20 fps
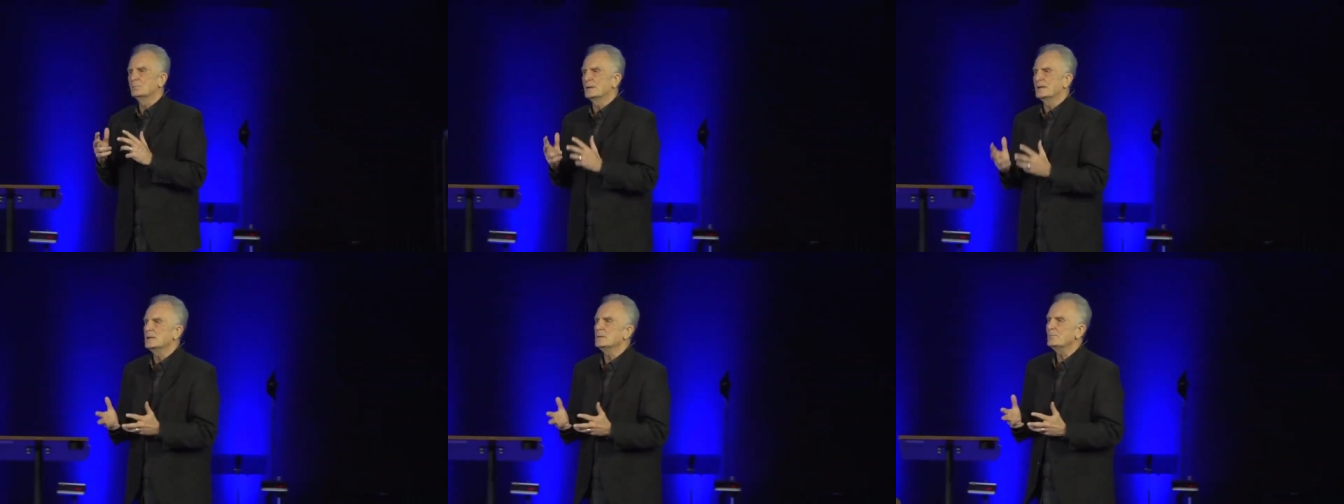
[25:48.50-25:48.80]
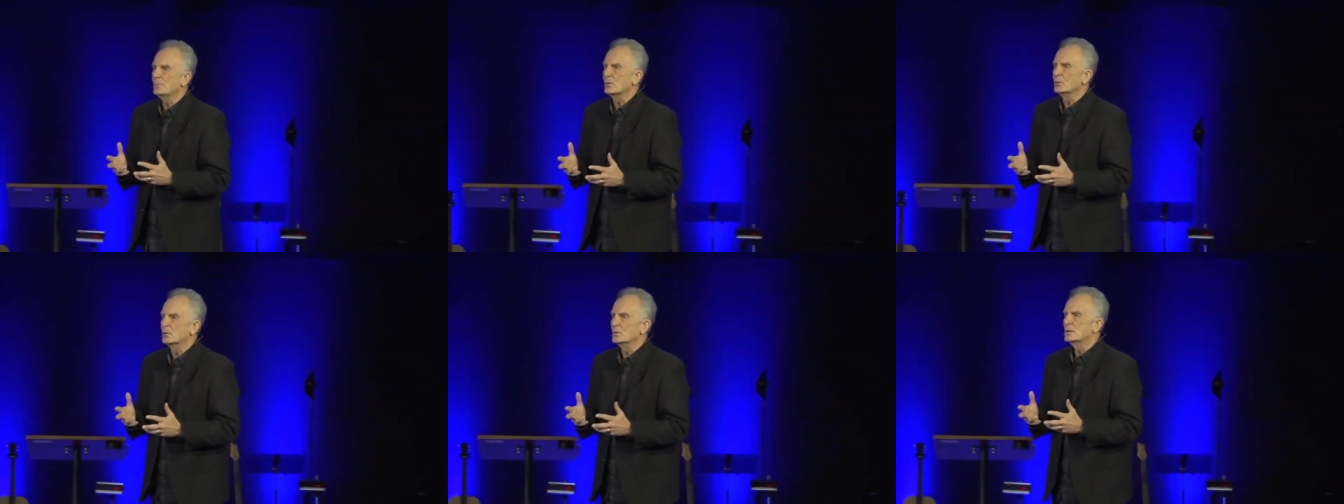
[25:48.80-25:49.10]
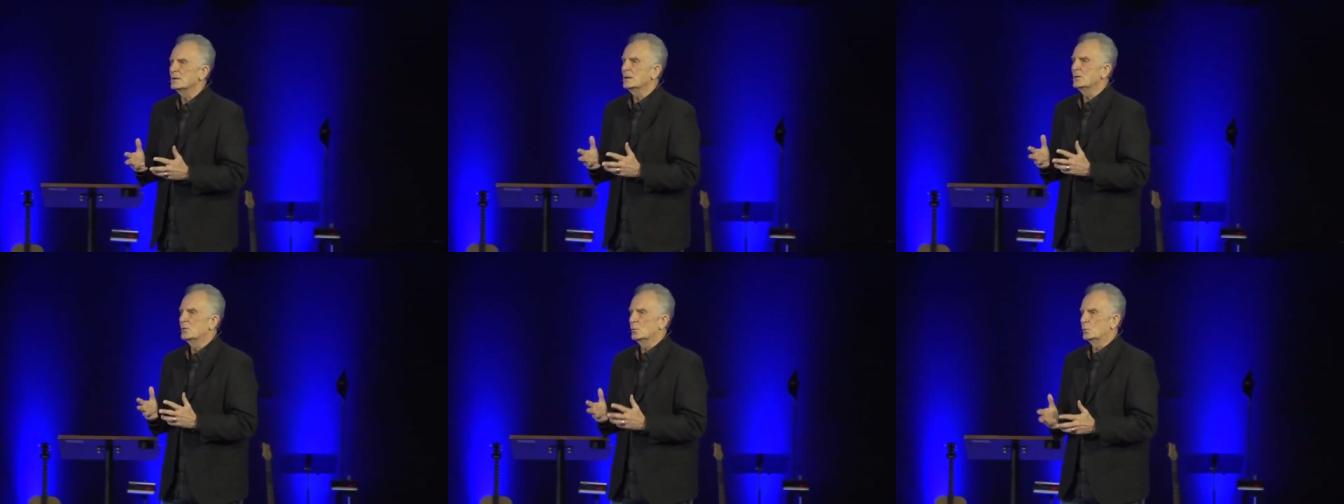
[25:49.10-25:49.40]
people
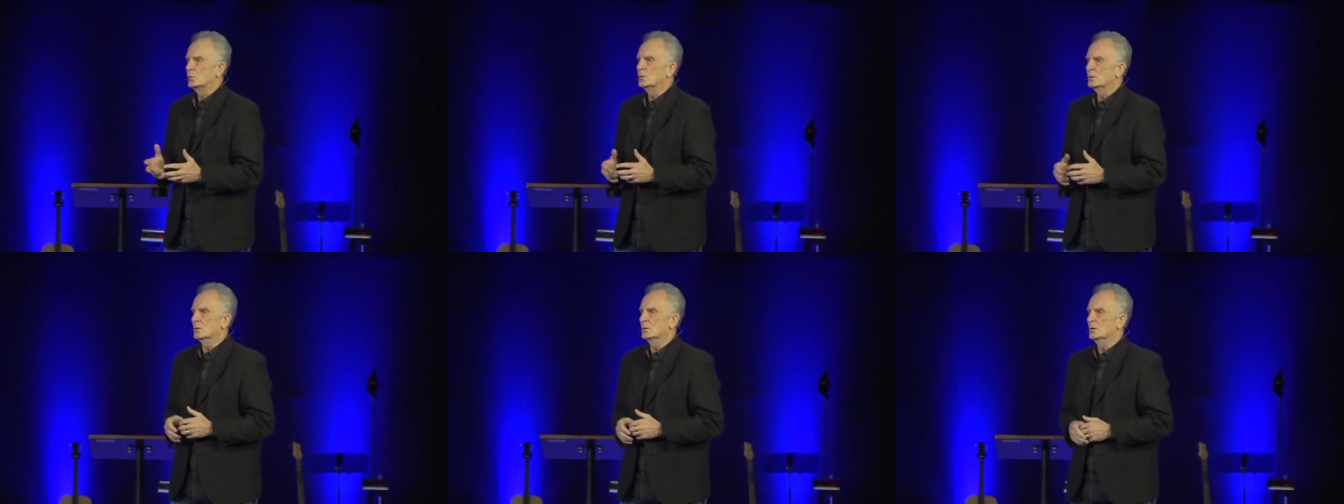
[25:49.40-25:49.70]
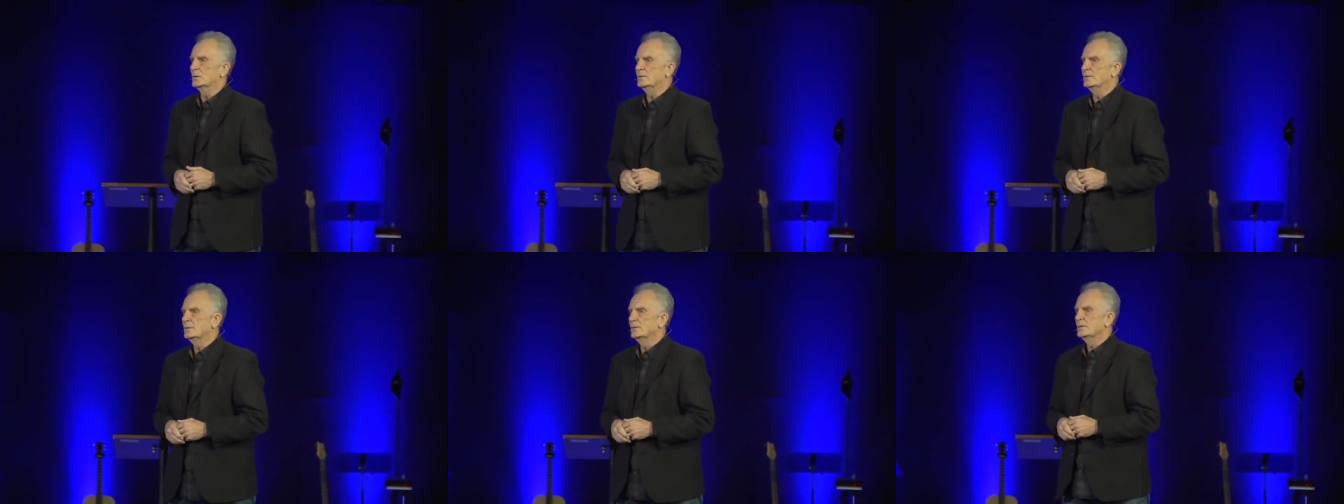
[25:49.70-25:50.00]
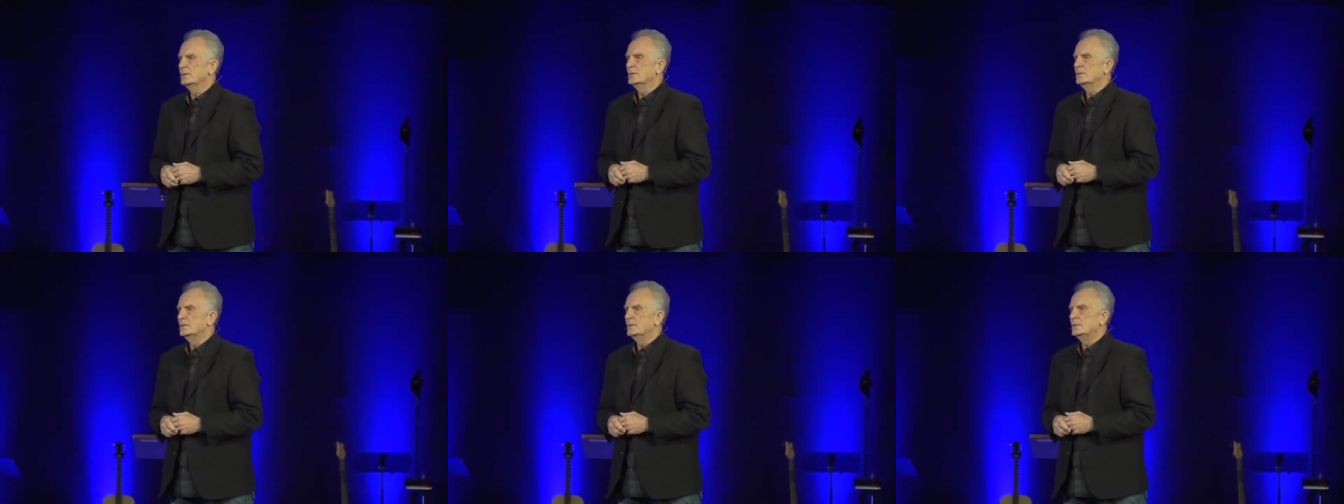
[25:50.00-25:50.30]
in the world.
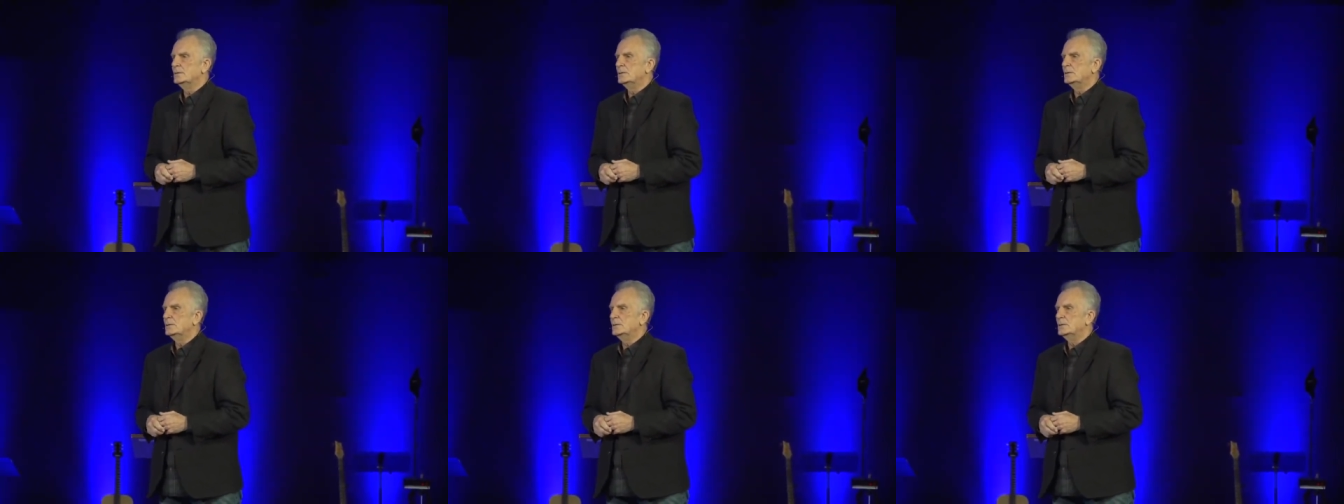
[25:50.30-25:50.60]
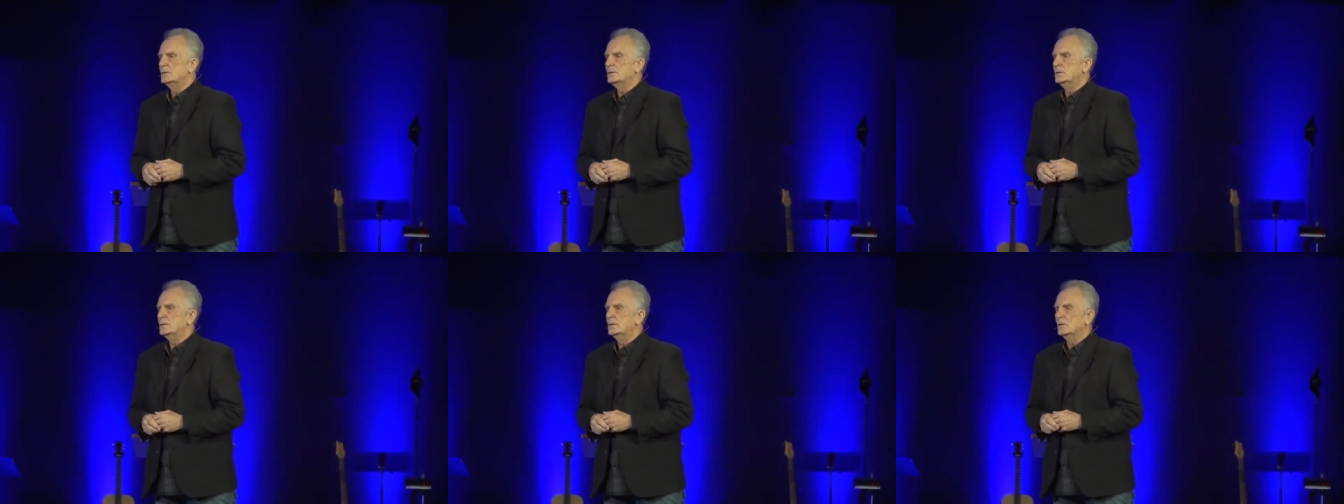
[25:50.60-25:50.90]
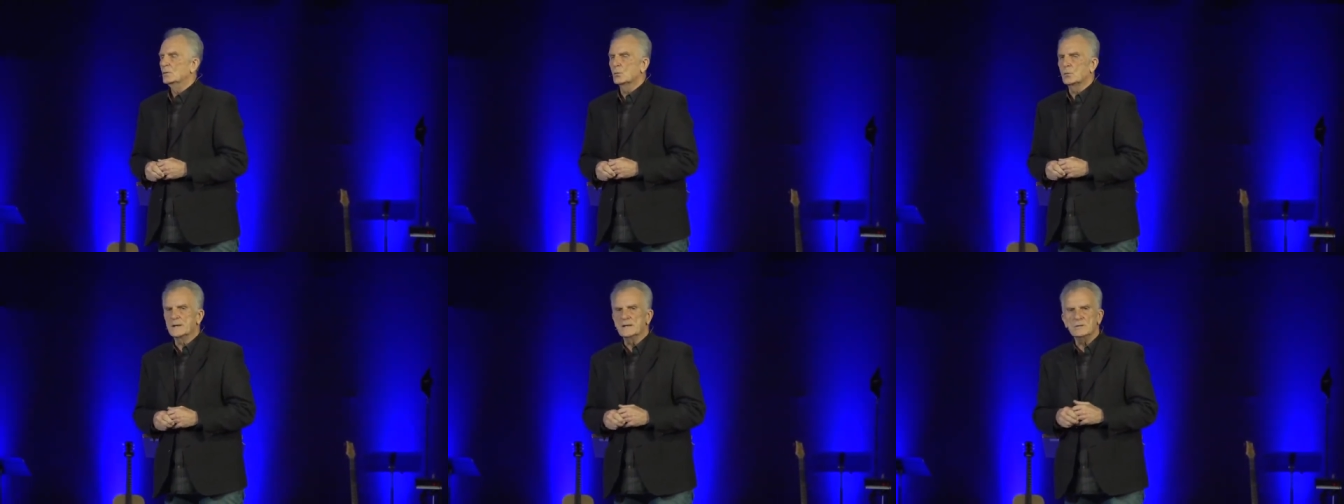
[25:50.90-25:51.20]

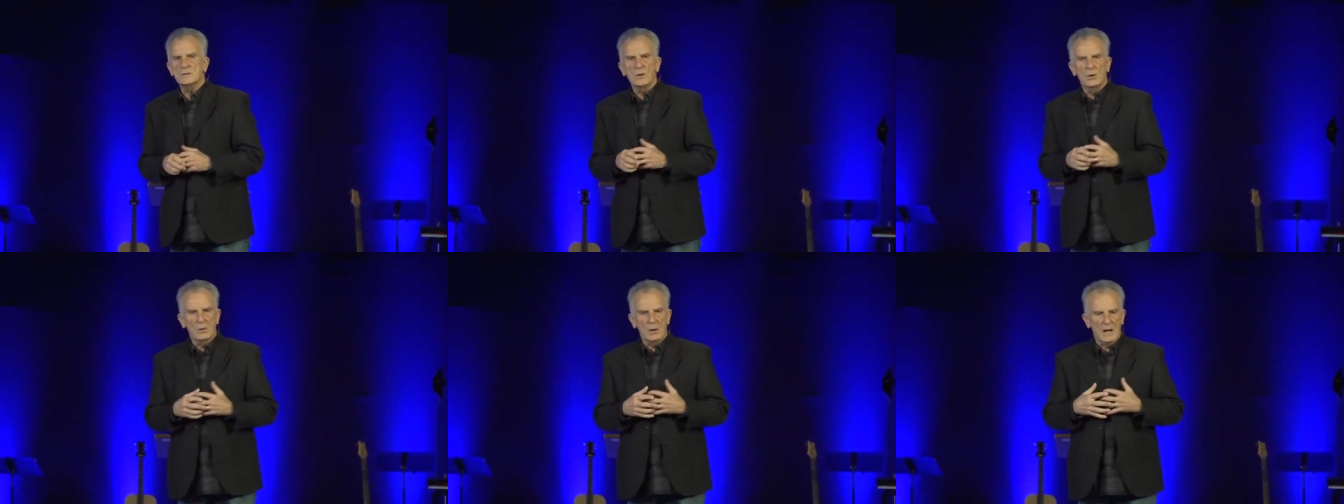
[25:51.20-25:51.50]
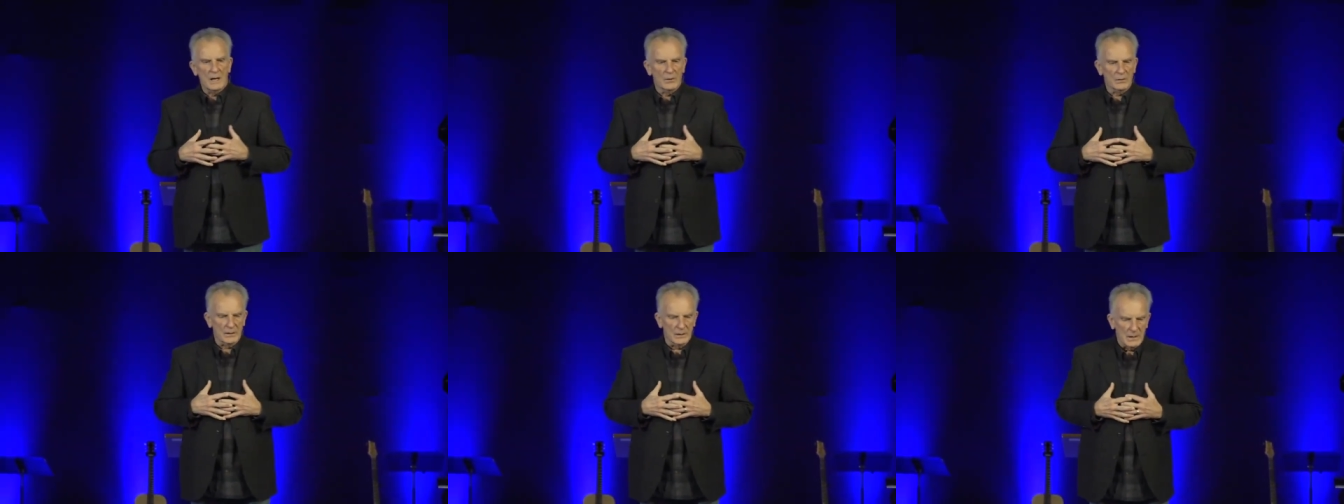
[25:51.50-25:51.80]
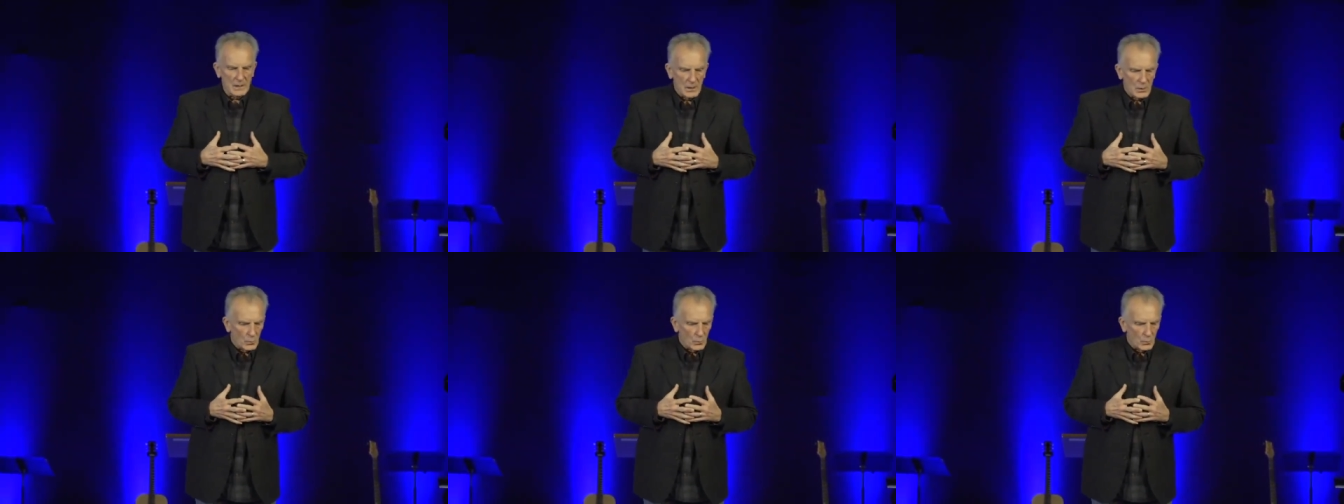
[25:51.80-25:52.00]
We know how to,